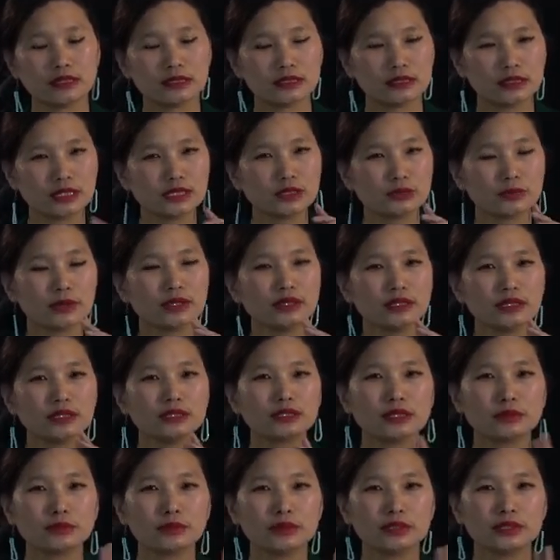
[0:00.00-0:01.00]
That's one thing
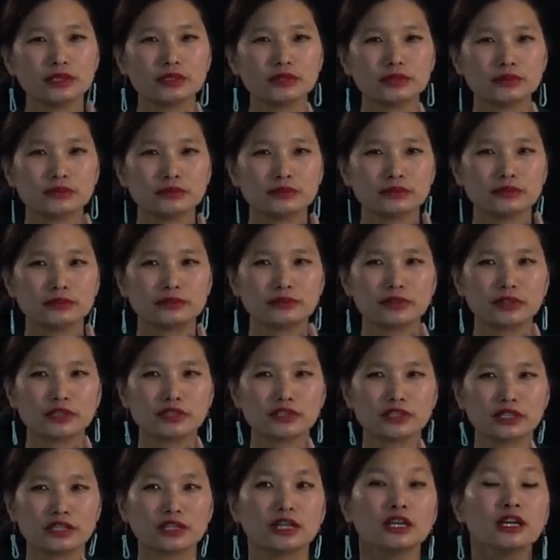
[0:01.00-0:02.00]
that we need to
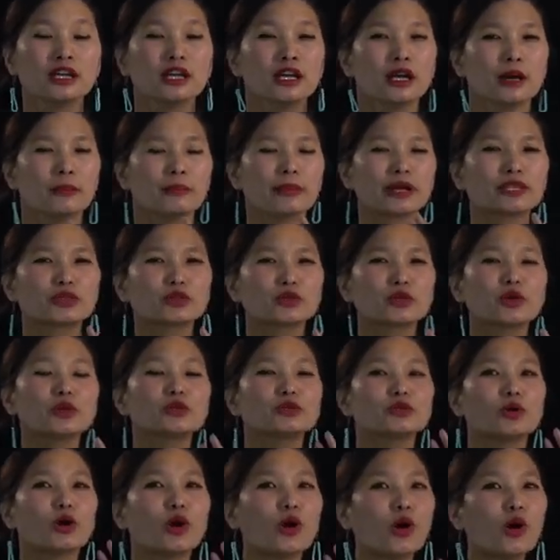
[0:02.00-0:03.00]
differentiate. But
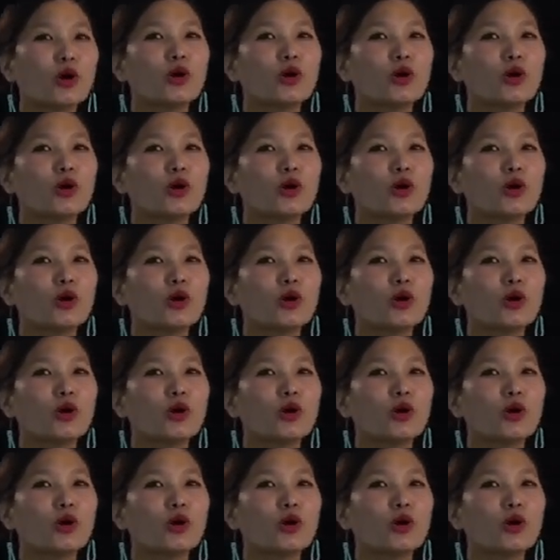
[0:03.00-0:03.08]
not